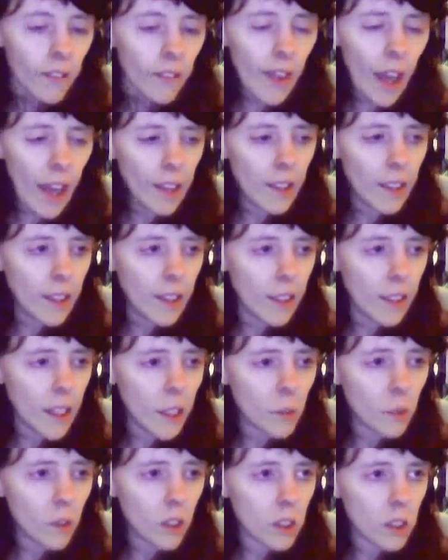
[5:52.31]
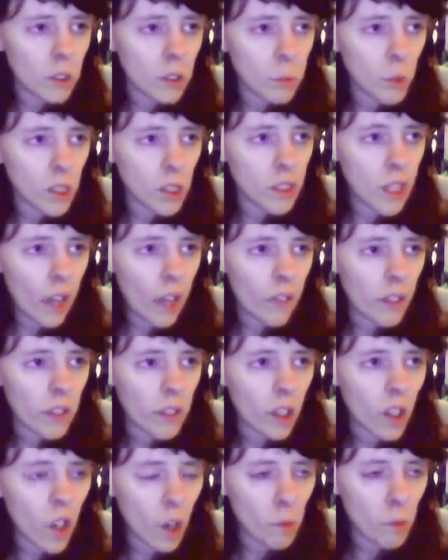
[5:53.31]
Then it was which
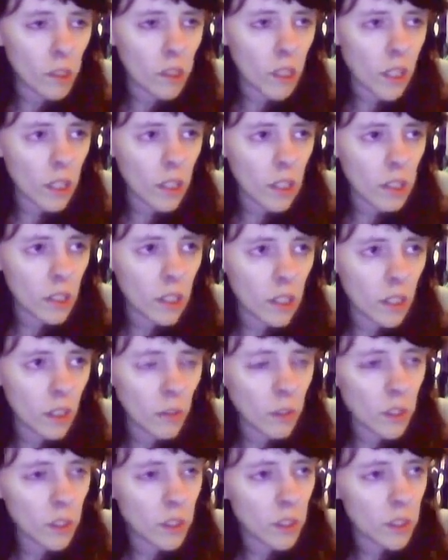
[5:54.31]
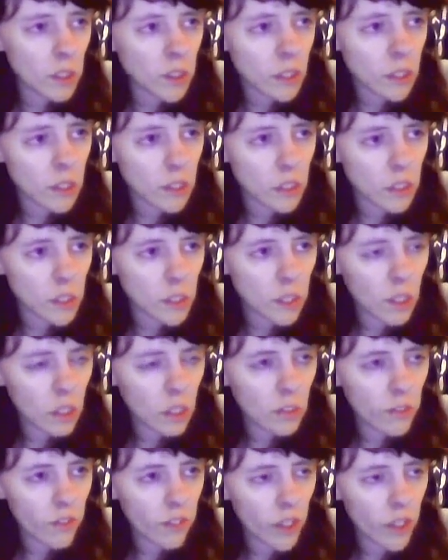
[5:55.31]
other comedies, and it was a
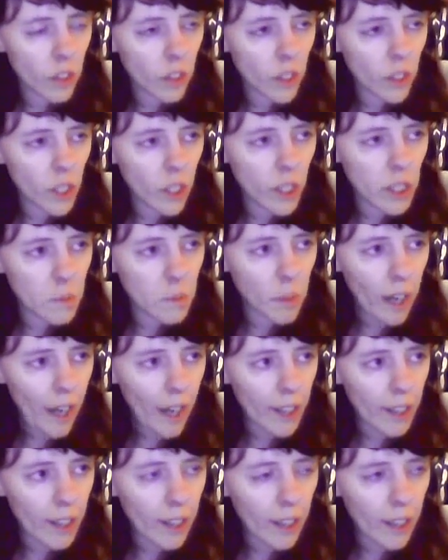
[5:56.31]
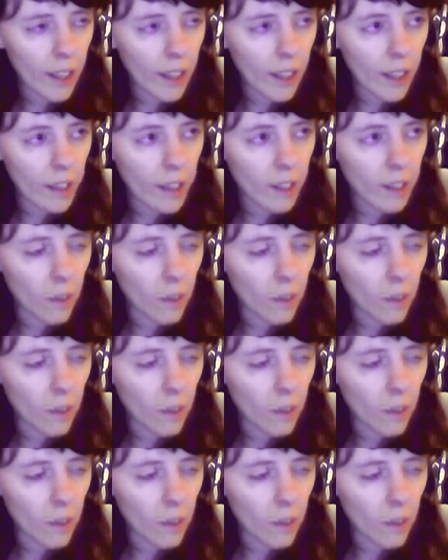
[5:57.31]
good few years back now,